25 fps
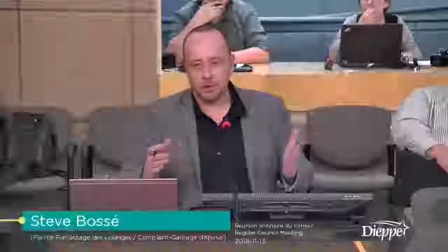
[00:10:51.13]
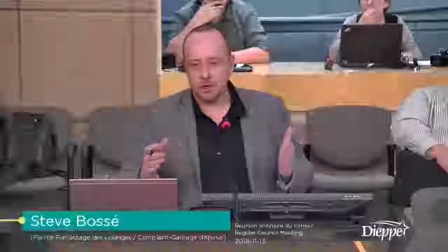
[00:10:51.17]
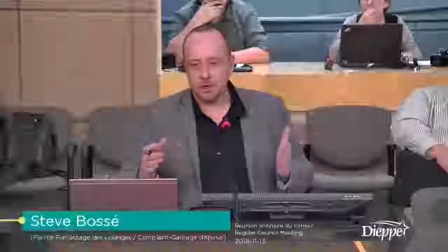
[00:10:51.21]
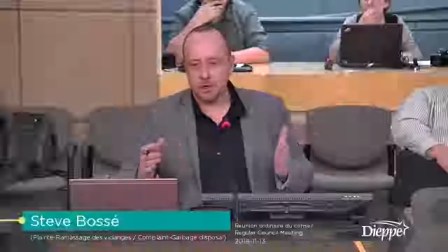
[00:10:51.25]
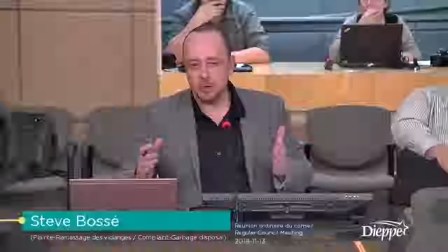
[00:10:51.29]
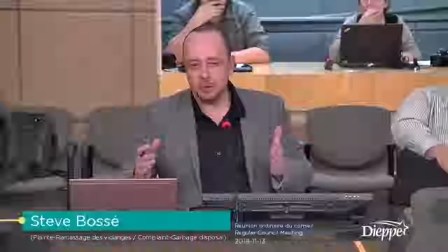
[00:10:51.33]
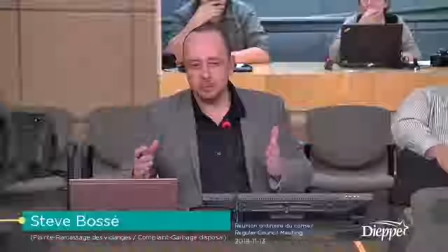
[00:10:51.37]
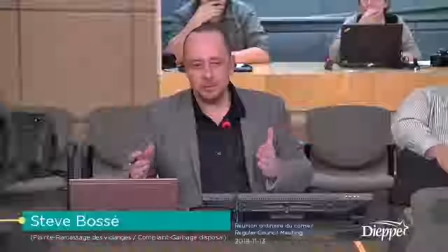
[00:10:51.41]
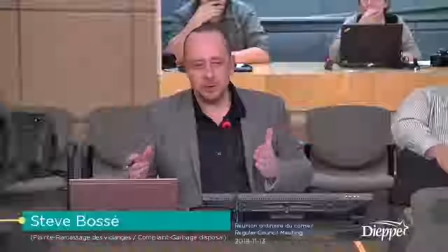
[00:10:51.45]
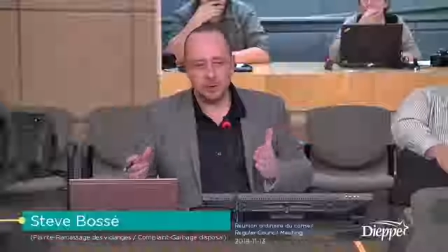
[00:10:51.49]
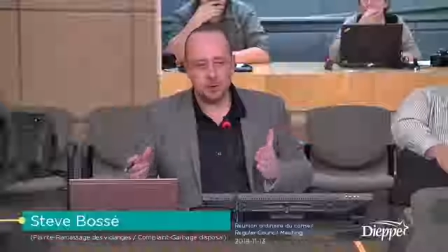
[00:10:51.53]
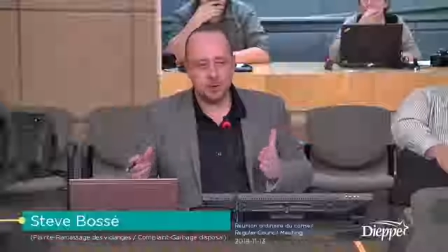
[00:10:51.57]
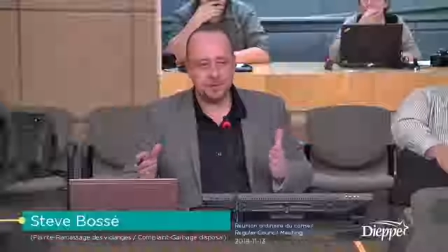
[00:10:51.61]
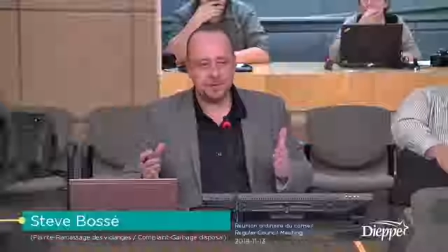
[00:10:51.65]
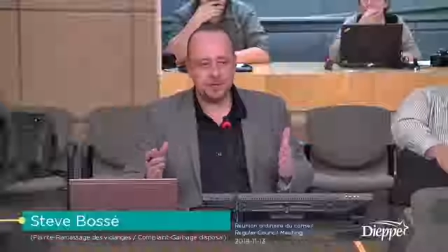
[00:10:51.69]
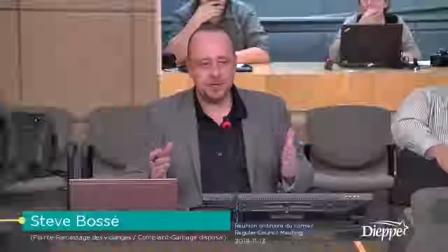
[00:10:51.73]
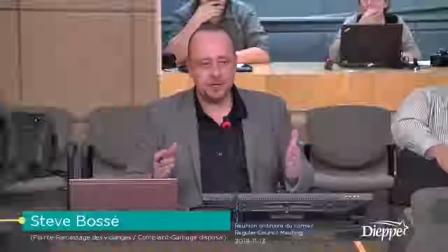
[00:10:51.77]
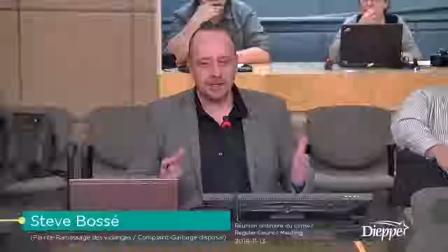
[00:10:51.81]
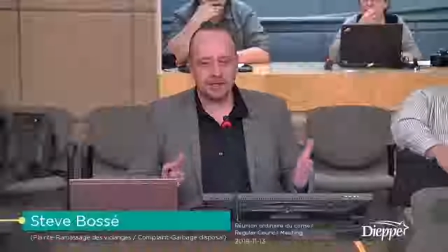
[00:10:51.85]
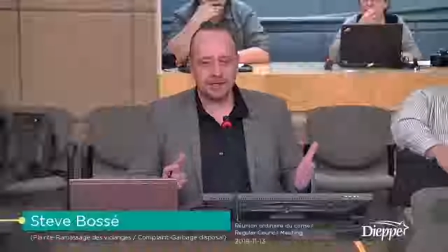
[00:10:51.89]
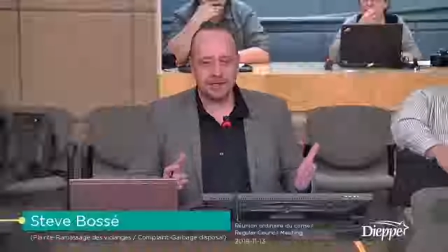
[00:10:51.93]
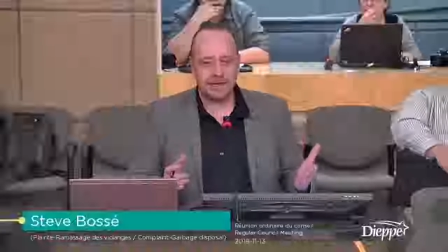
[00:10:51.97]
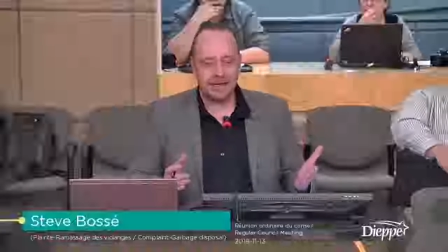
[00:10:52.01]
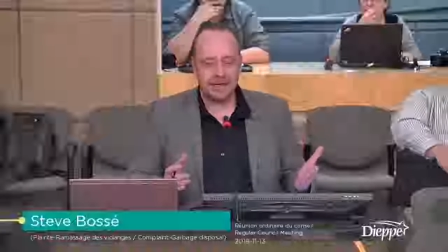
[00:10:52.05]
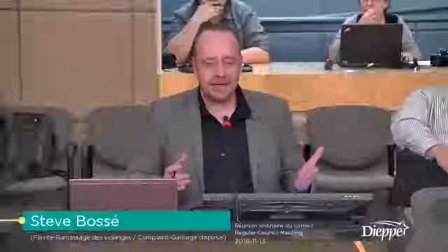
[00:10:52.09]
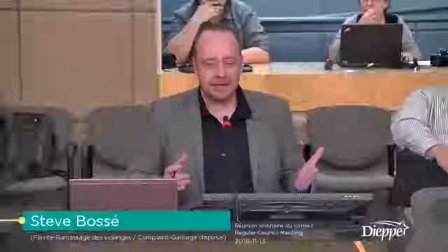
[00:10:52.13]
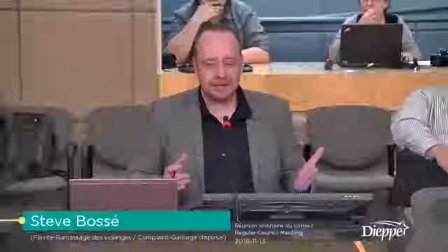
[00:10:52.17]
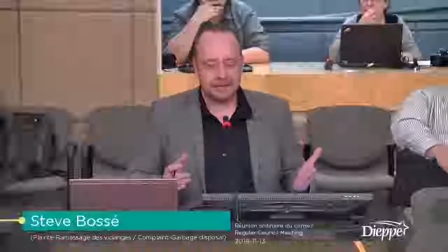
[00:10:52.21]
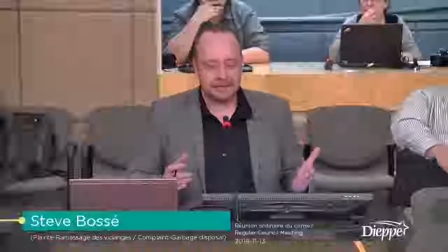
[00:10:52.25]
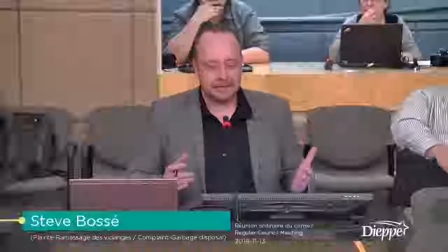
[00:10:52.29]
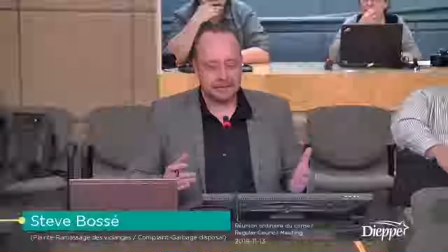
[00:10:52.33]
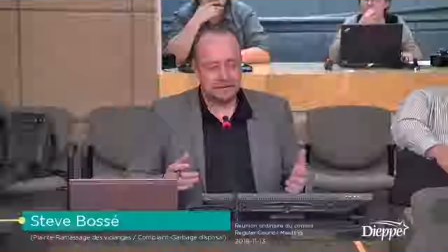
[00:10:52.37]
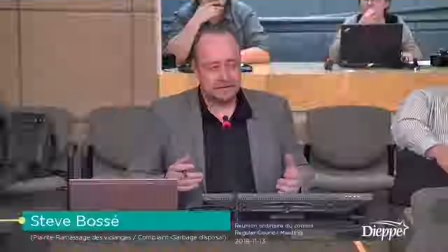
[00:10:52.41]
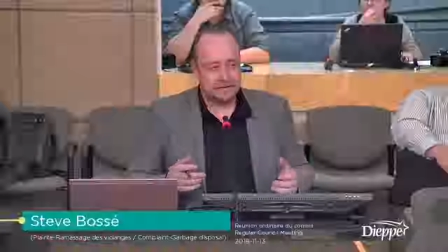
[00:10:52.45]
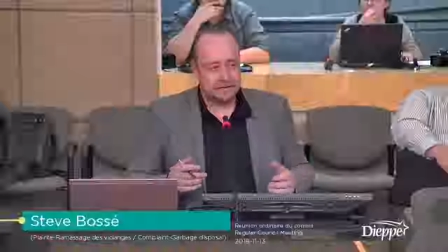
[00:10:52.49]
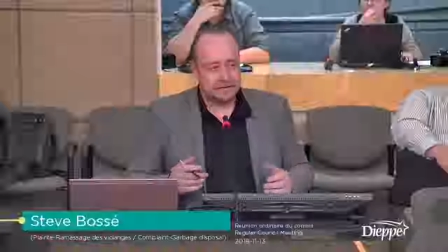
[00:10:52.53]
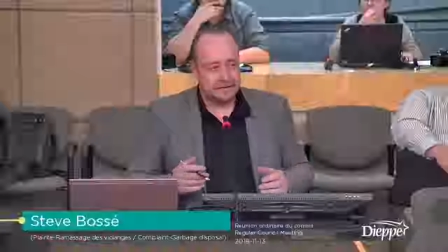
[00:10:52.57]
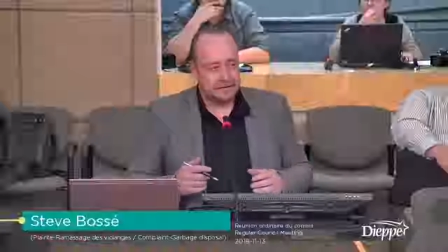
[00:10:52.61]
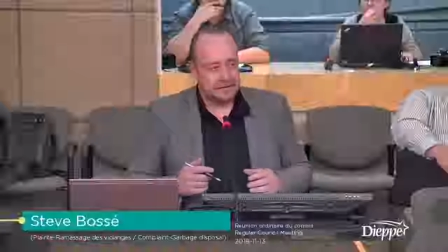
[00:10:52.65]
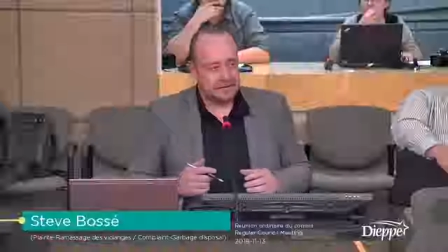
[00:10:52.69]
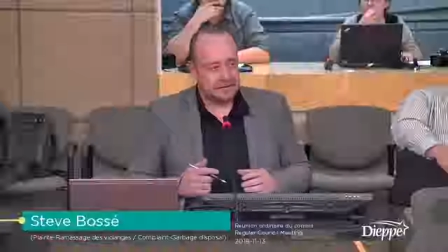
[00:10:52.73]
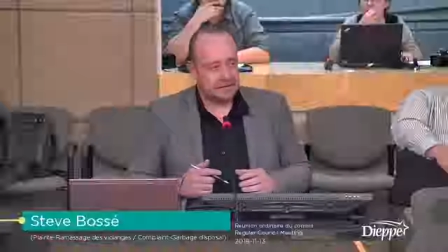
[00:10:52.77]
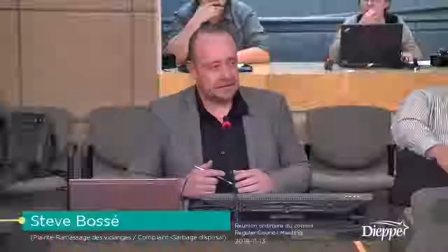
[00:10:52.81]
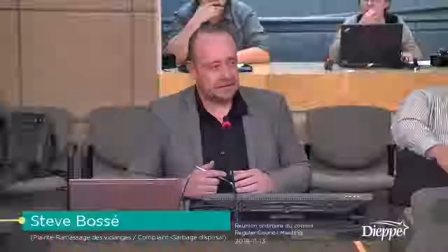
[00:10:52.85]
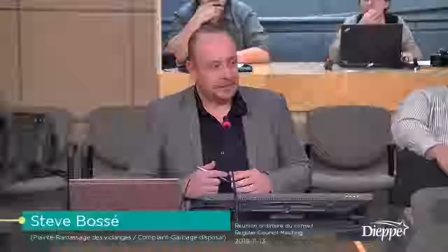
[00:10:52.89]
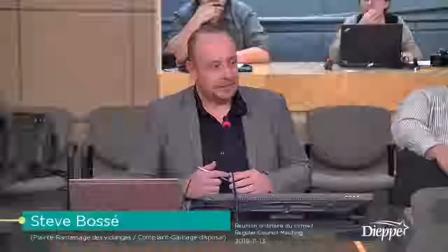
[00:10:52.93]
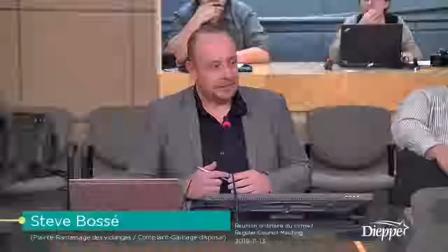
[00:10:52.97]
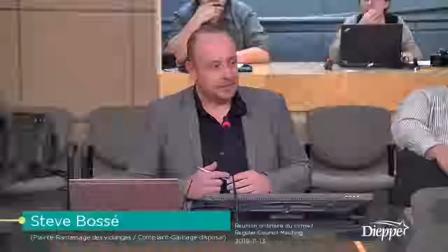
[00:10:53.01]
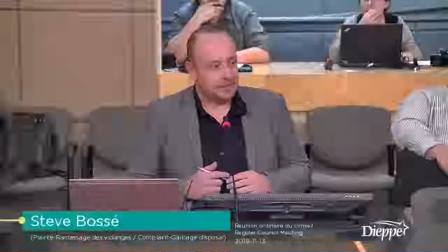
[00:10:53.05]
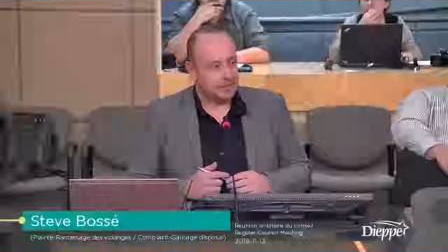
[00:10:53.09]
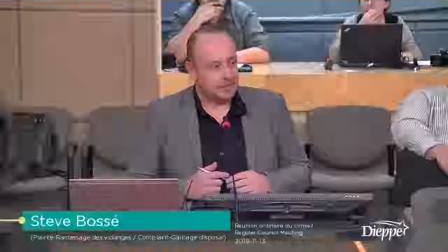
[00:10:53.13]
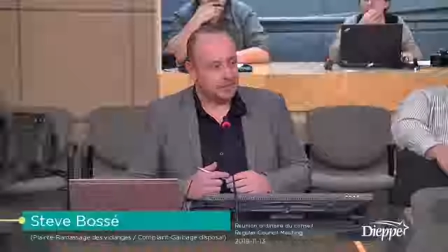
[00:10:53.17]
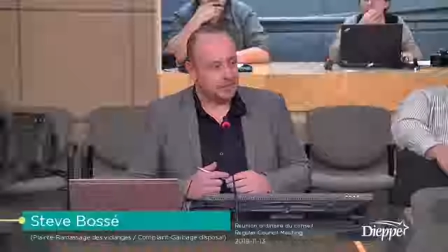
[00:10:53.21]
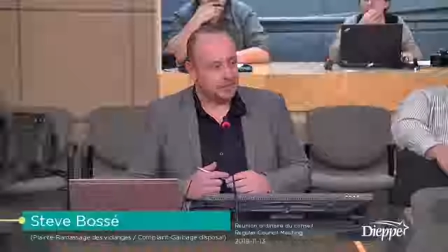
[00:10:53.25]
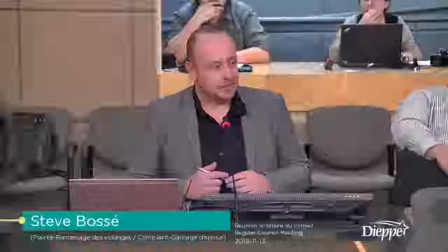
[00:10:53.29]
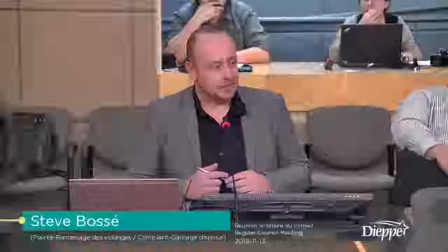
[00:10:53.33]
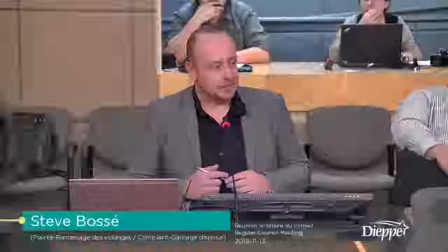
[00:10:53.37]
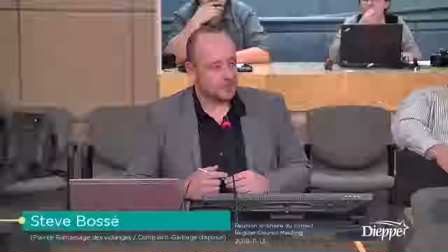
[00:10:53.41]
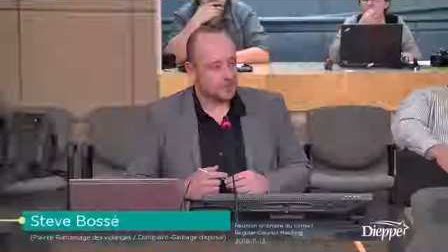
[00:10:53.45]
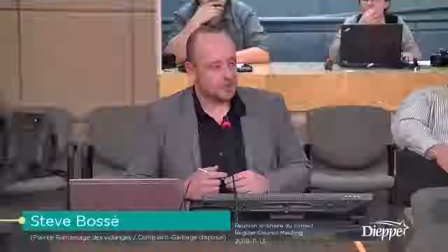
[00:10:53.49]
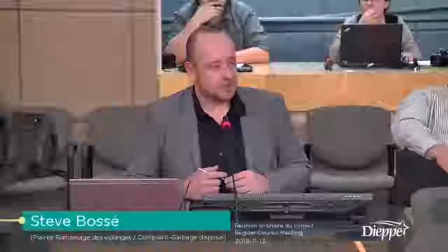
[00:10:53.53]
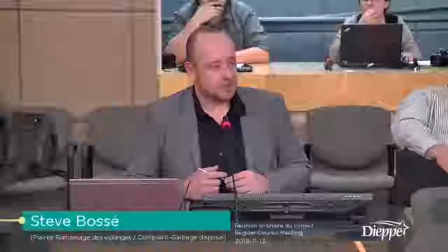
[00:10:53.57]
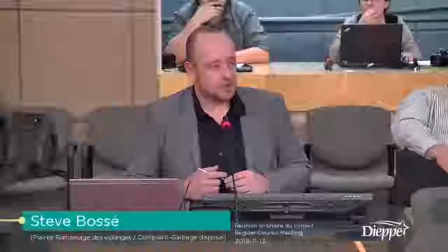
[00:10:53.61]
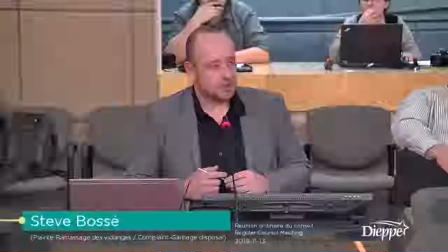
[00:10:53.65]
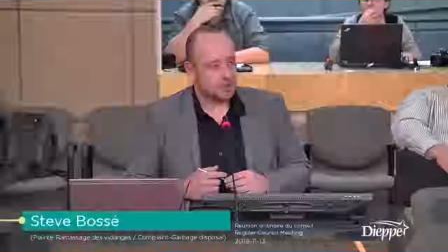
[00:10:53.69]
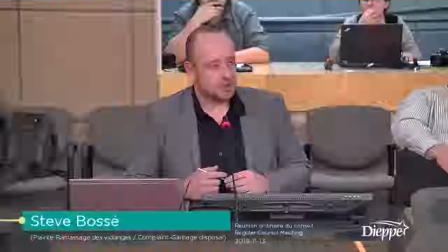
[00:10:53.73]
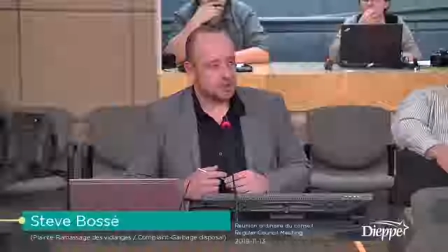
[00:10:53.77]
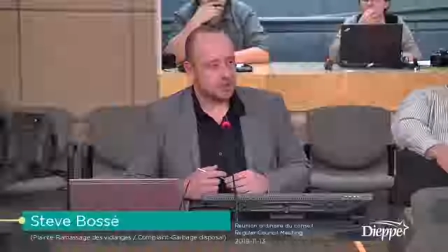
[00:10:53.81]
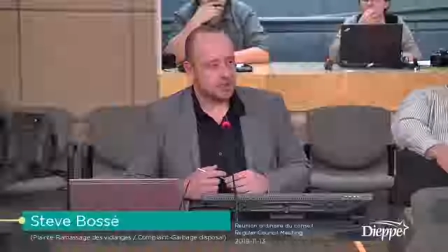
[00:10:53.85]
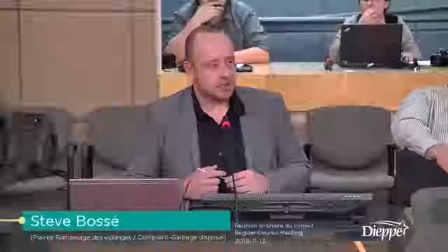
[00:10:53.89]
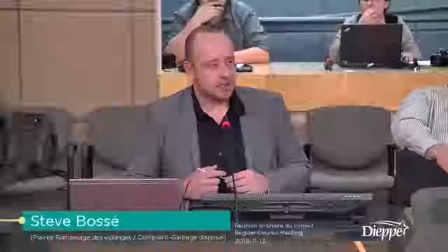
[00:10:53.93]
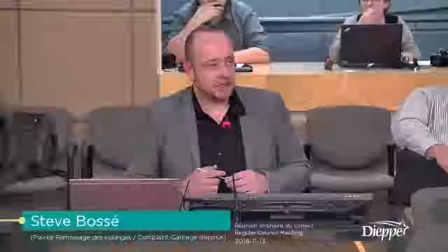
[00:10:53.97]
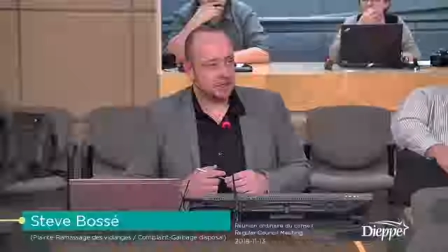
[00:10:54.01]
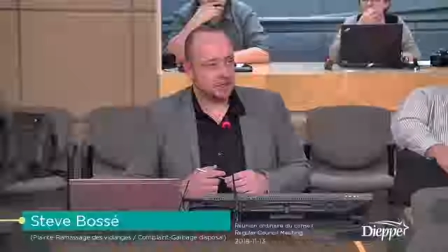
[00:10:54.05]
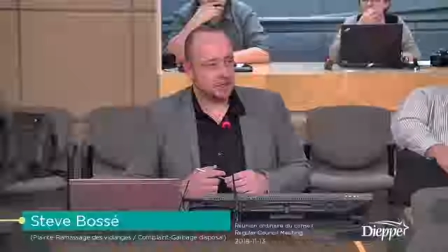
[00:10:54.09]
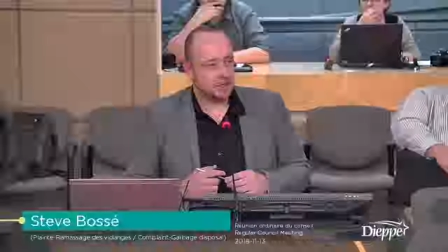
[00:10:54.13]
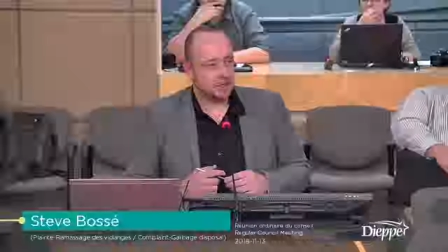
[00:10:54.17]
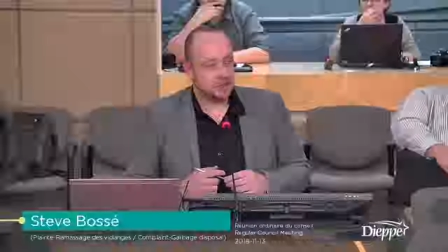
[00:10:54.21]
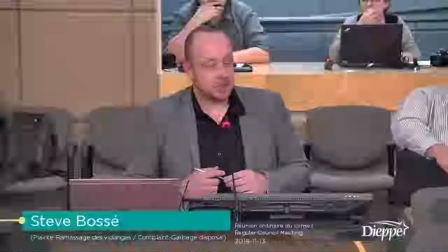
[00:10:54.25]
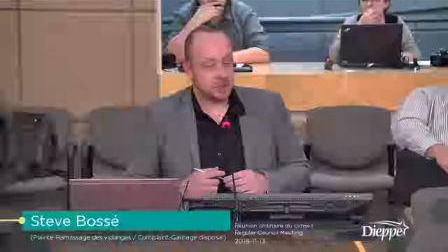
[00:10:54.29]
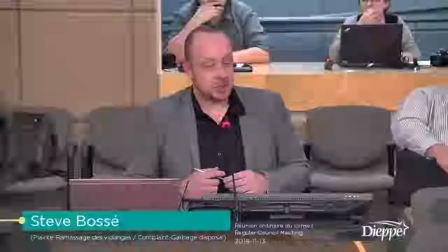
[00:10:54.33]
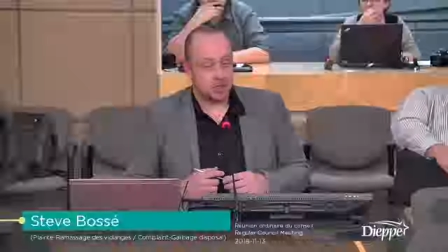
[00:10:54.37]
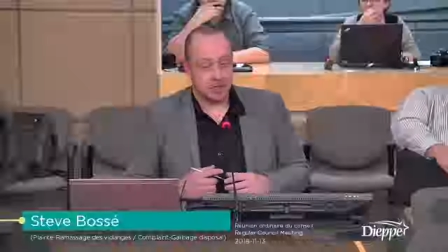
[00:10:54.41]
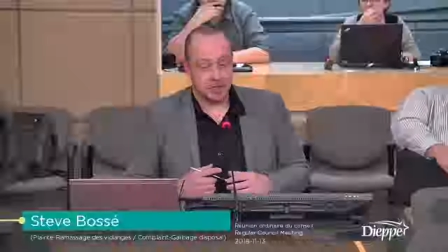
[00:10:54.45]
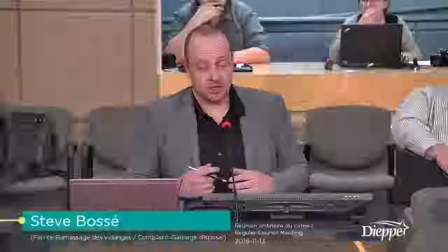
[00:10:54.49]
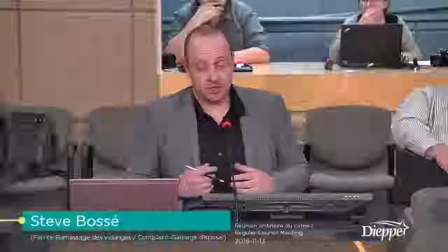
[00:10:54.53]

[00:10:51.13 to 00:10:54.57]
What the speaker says: So you see the pickup, but they don't have the blue and the clear bag.